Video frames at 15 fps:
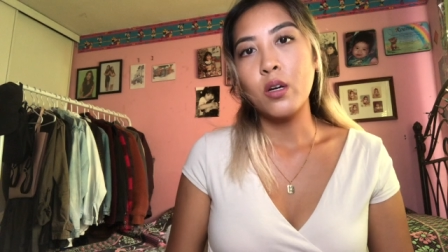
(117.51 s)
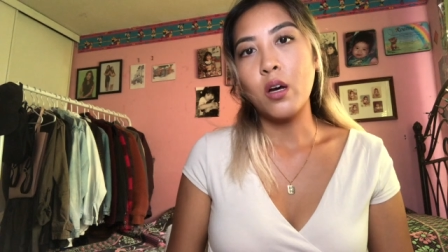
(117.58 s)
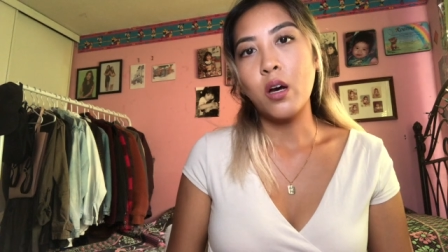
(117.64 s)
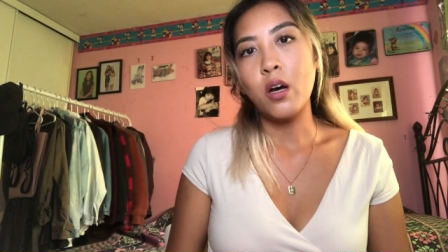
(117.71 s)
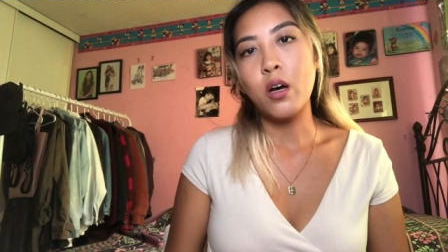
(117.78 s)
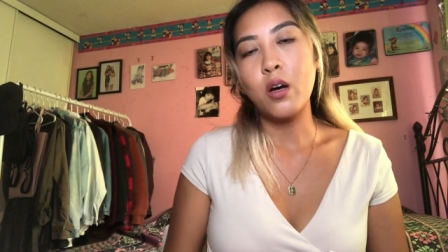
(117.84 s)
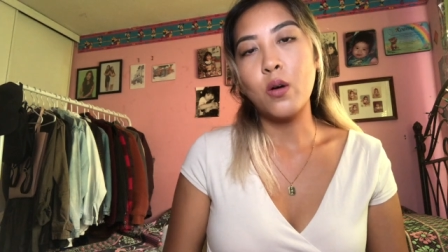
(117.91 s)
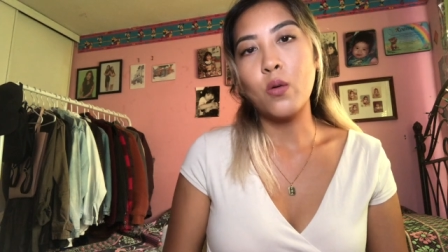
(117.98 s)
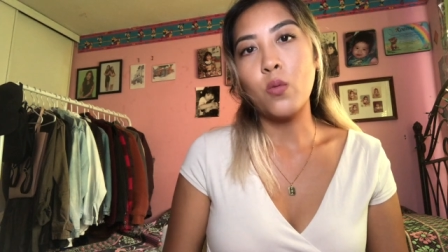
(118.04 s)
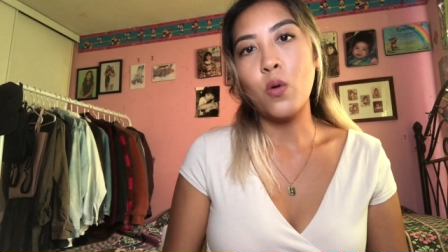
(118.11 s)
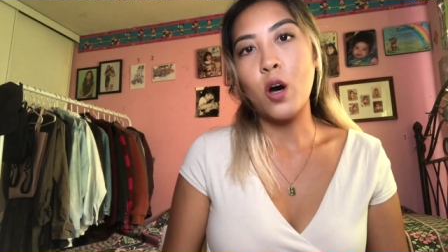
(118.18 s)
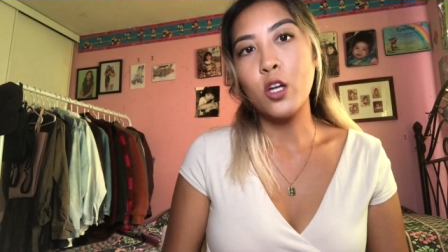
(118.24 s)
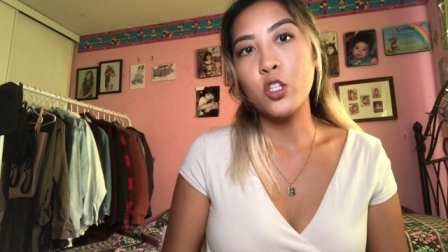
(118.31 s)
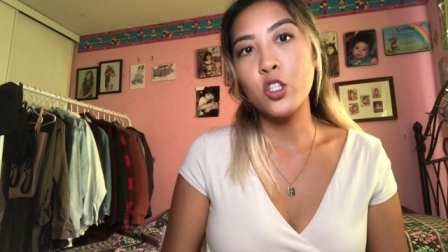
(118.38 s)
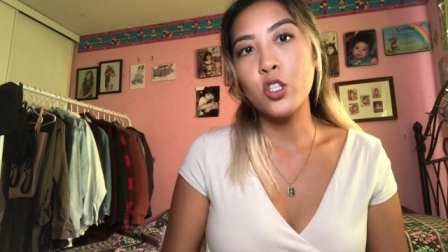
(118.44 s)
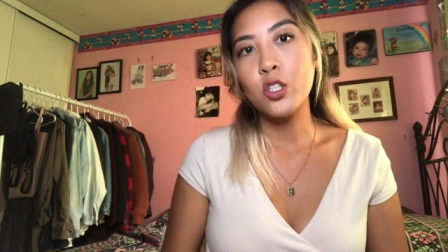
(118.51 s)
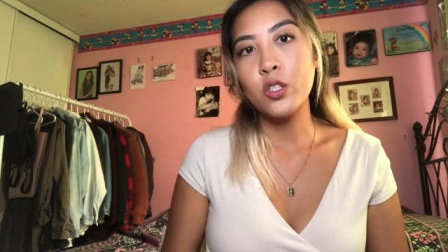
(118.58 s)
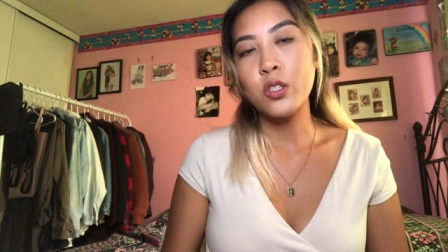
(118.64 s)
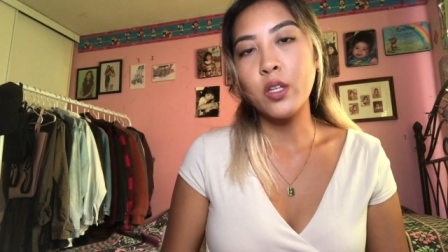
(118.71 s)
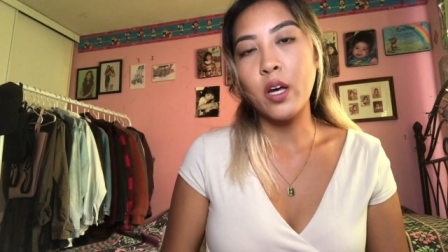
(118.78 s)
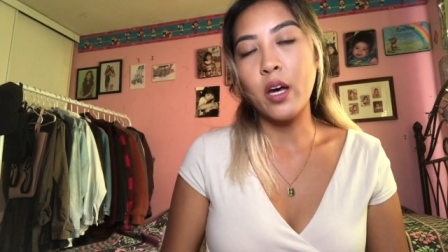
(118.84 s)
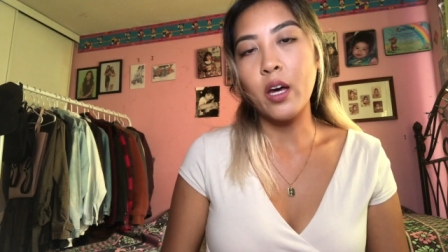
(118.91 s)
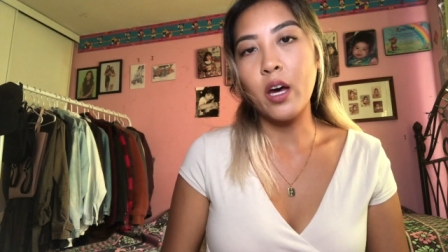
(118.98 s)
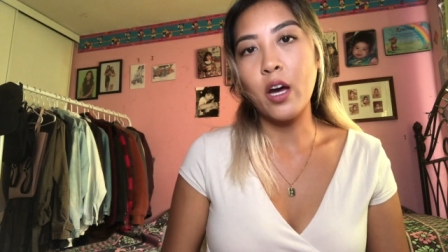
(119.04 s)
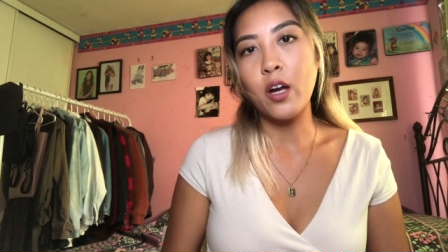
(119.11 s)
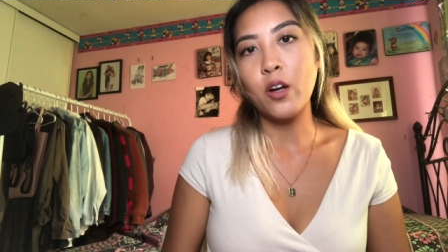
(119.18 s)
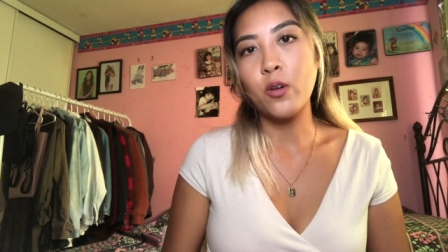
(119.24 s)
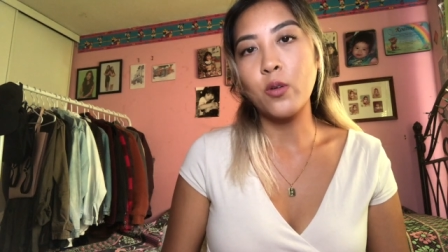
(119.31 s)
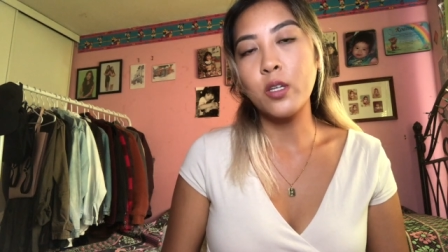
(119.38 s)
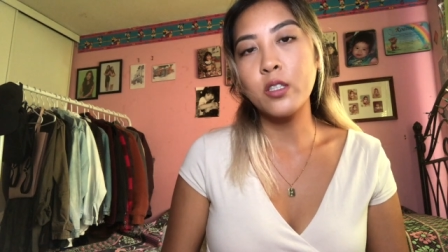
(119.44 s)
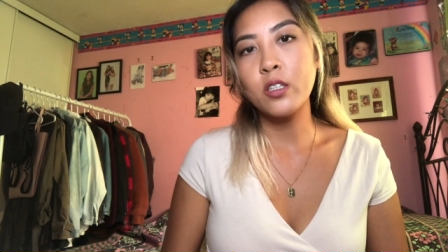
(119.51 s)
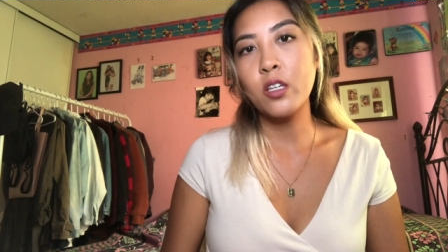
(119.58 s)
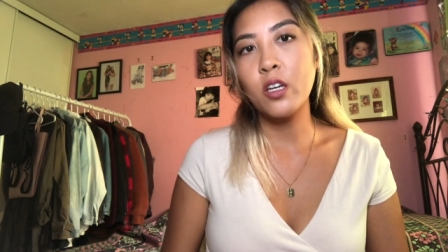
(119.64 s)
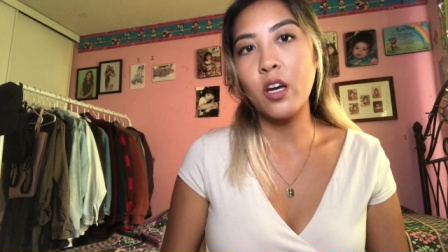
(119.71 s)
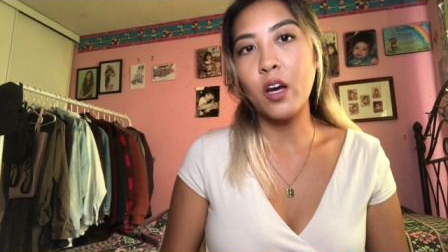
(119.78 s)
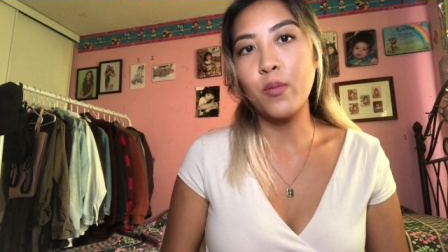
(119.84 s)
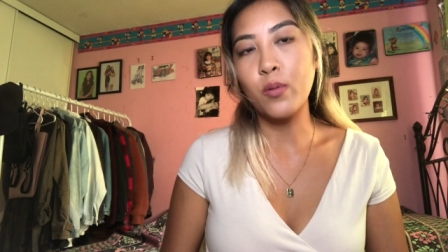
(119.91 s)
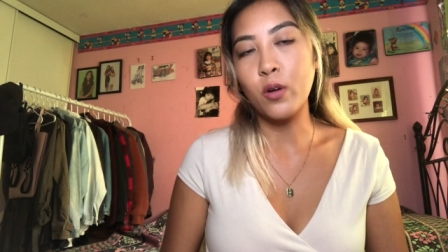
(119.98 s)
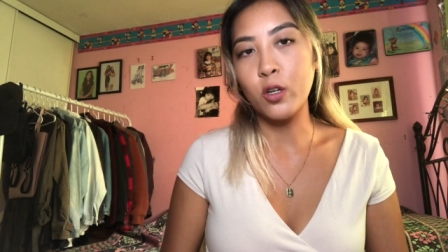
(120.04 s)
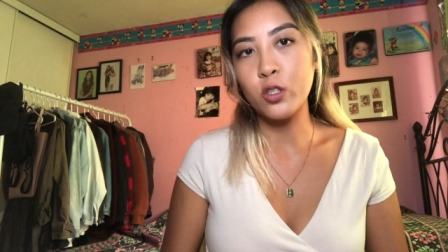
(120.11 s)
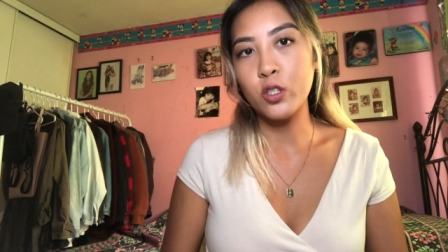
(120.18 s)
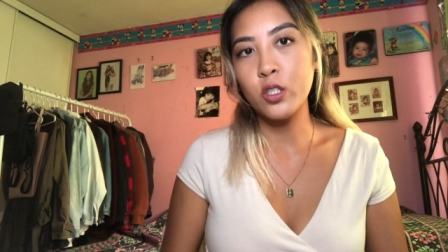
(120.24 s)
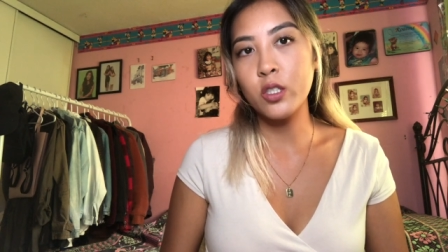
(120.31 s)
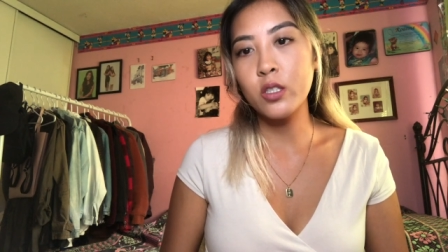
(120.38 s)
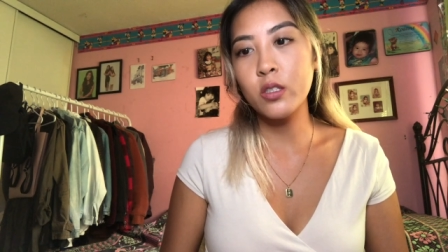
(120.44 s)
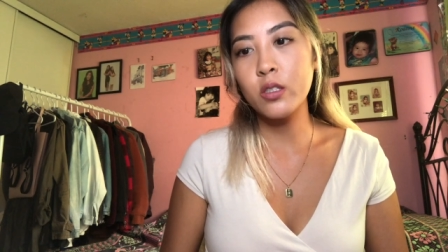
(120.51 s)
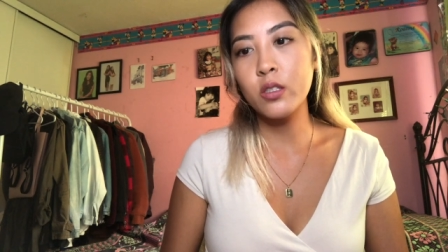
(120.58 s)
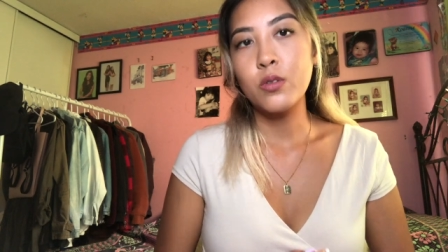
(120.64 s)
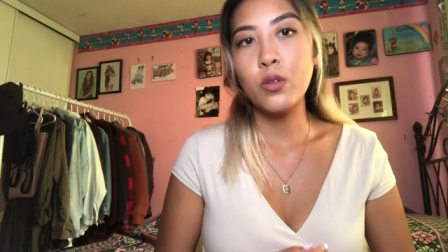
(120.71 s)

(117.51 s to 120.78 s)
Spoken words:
watches that I recently have purchased.